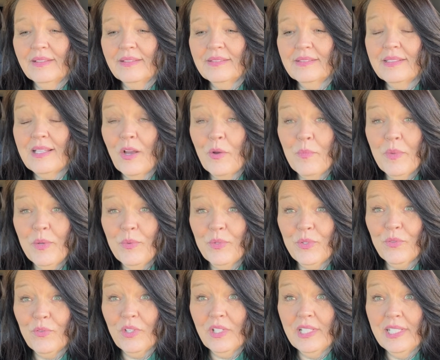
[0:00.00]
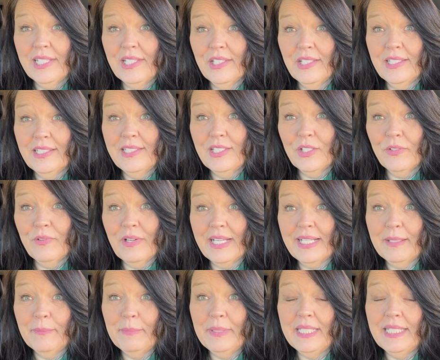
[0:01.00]
told me was really good, she
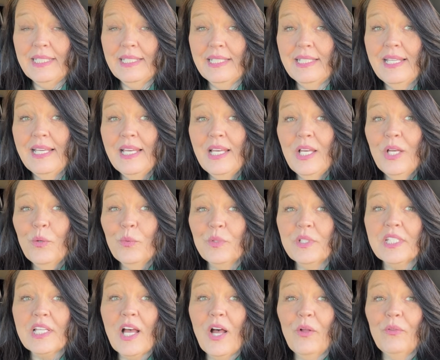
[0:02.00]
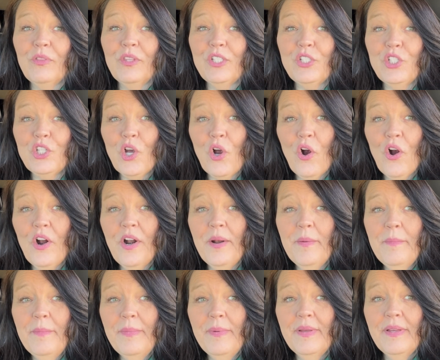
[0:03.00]
recommended, was called the
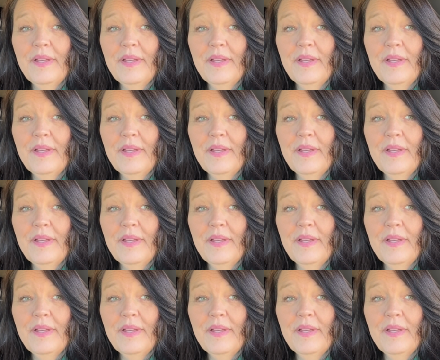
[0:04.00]
Charm